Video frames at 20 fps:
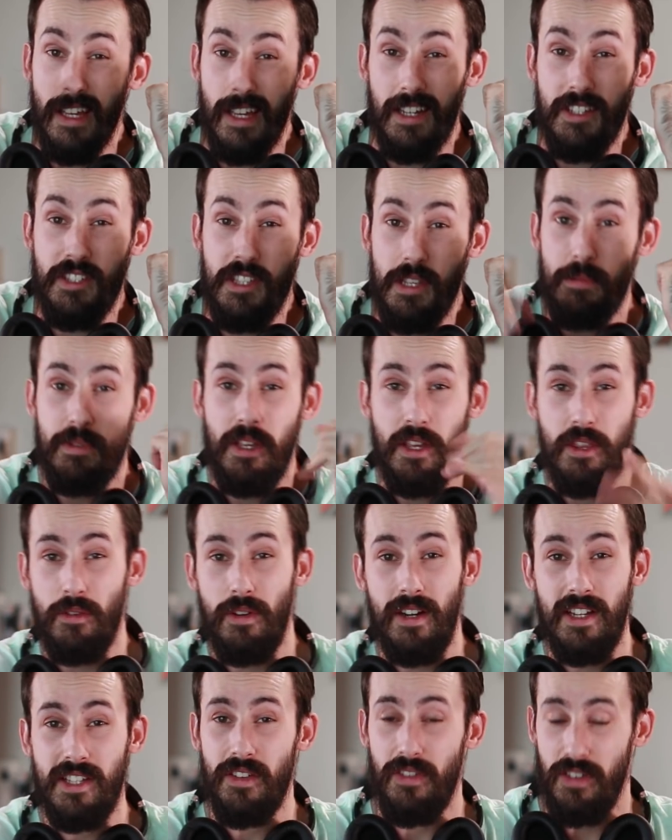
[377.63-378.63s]
And it seems like the
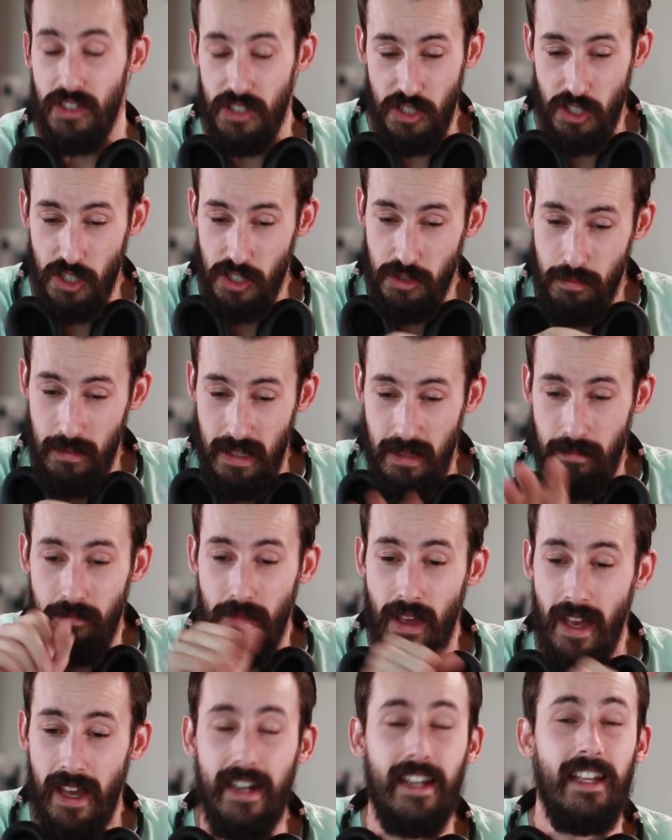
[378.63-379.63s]
rest of it's just me
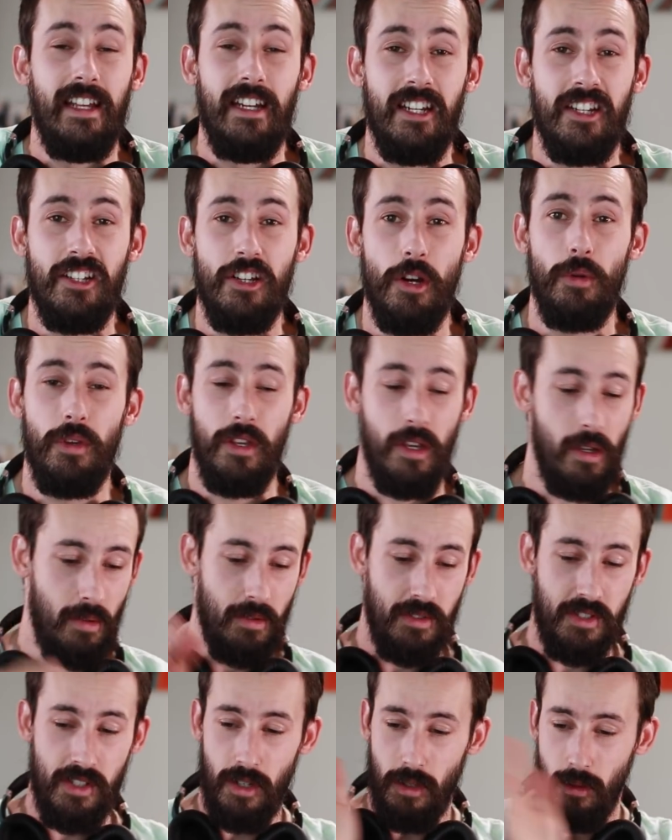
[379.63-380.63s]
heading into Tokyo,
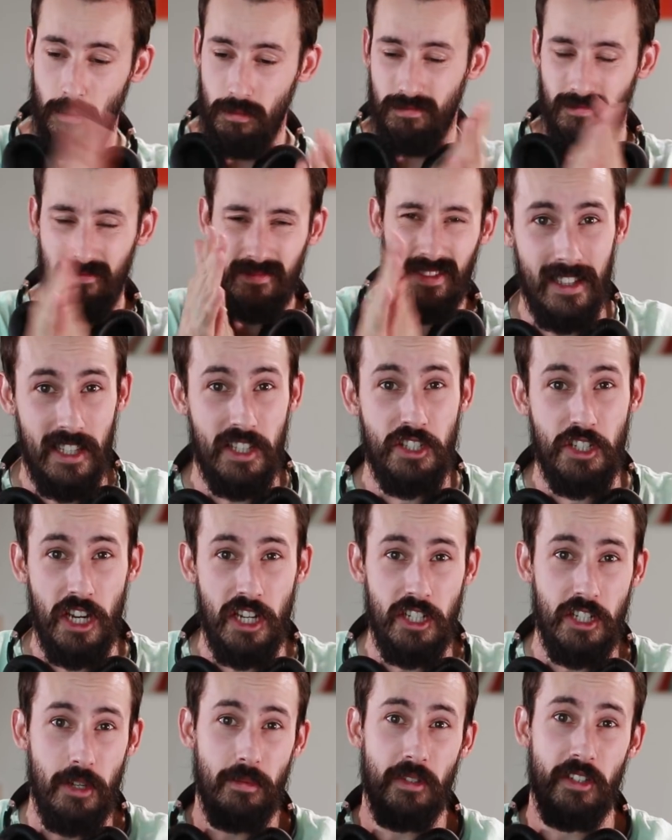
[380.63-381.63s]
so let's
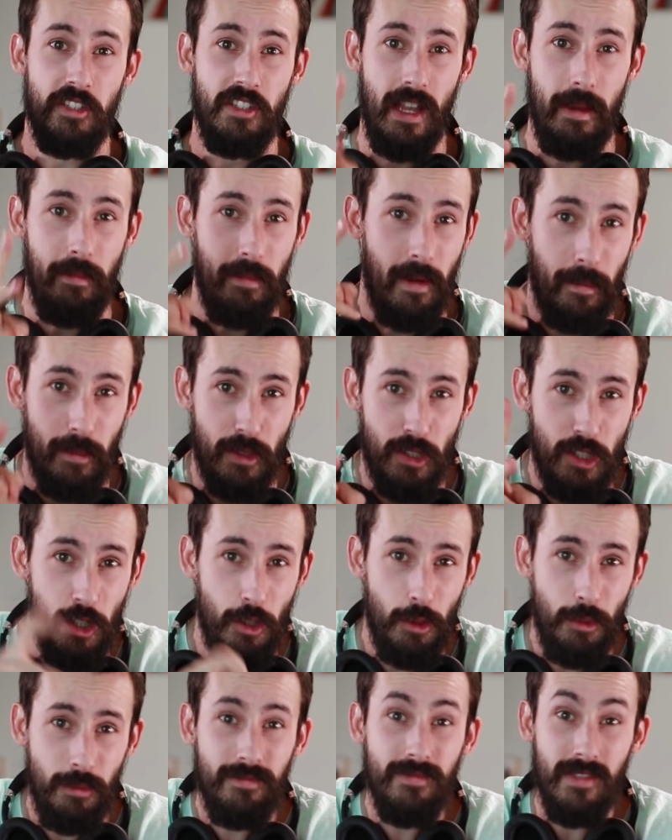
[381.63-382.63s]
change up to tape number
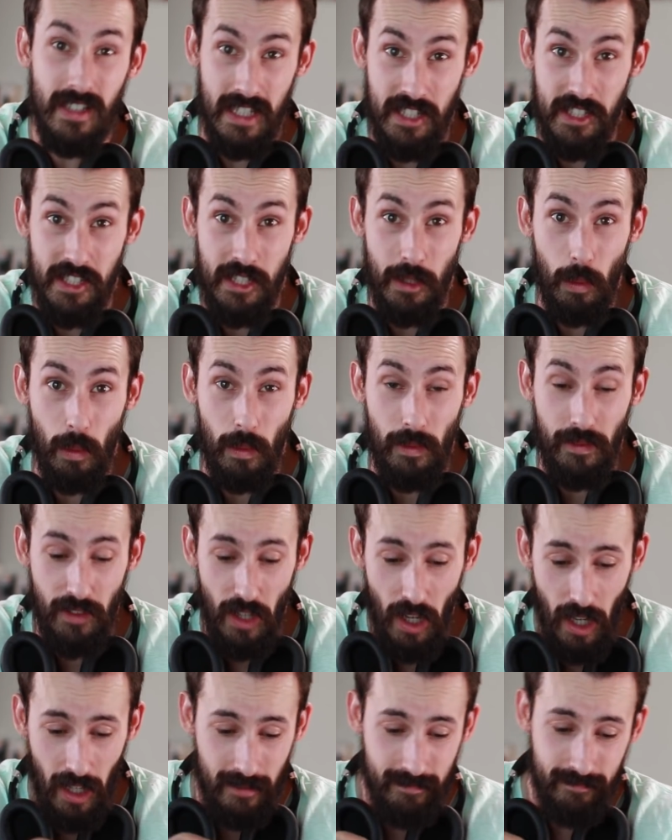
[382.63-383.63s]
2 and see what we've
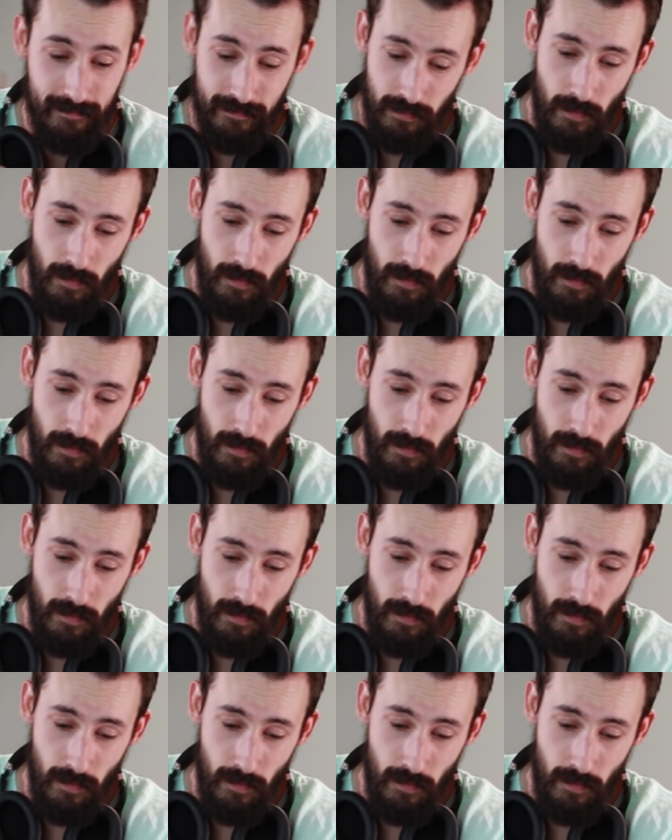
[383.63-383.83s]
got.